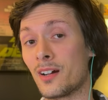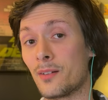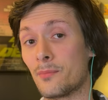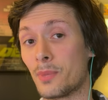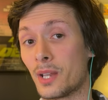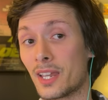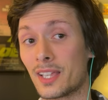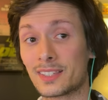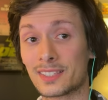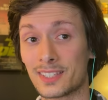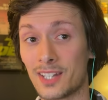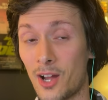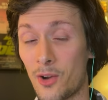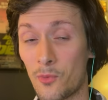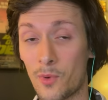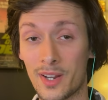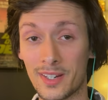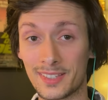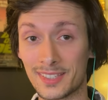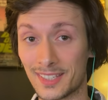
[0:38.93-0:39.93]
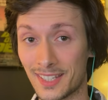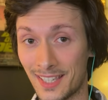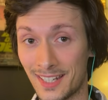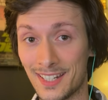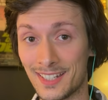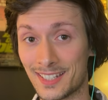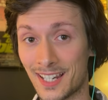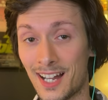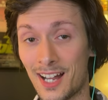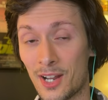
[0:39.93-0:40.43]
But let's not waste any
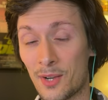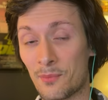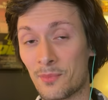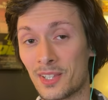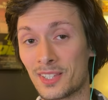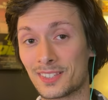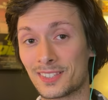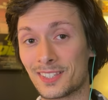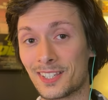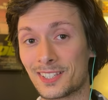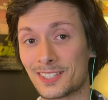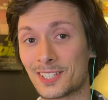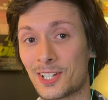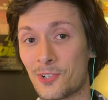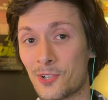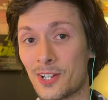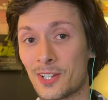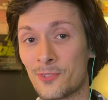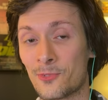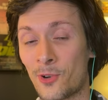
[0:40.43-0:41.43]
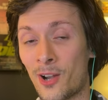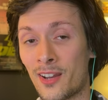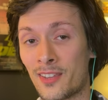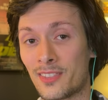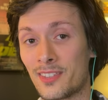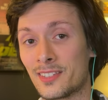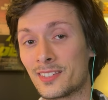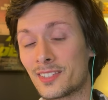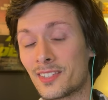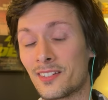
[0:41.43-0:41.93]
time. Let's go ahead and rank
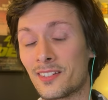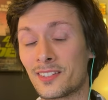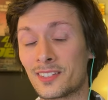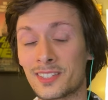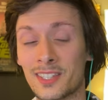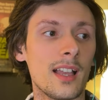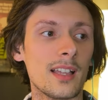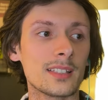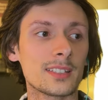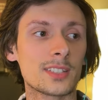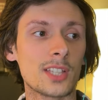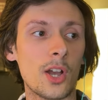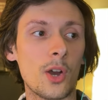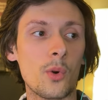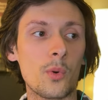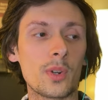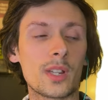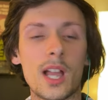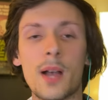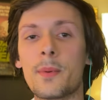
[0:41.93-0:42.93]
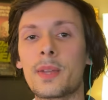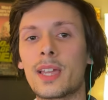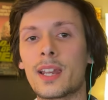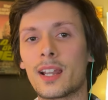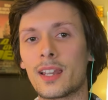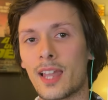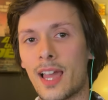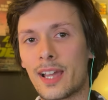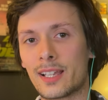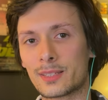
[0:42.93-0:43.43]
these things. So coming in
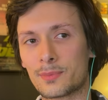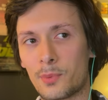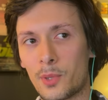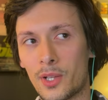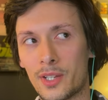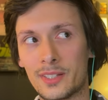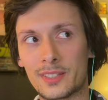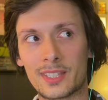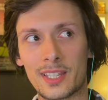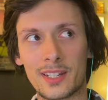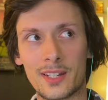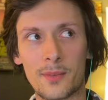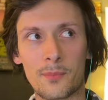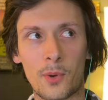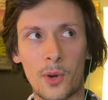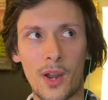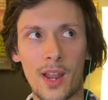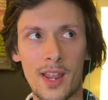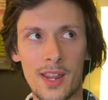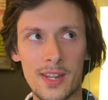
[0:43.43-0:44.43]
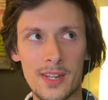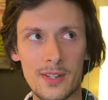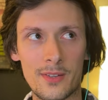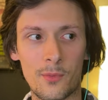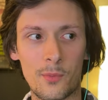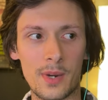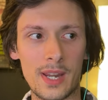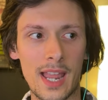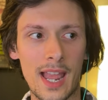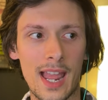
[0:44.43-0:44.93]
at last place at number eight,
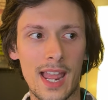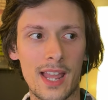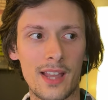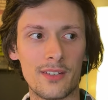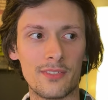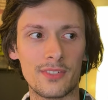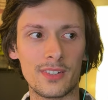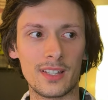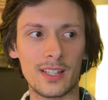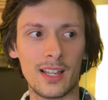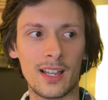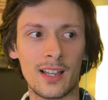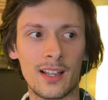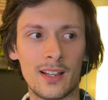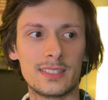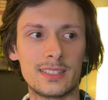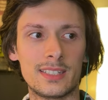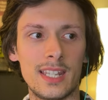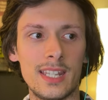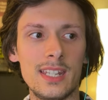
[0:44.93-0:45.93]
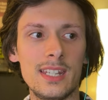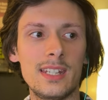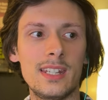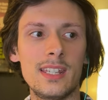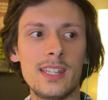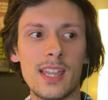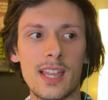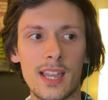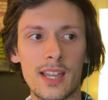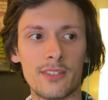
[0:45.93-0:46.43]
we have
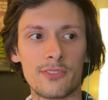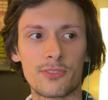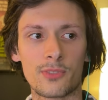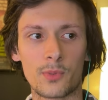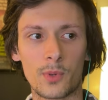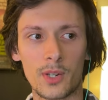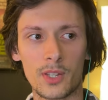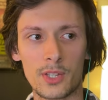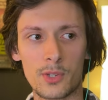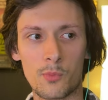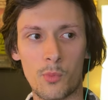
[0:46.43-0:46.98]
TDF Really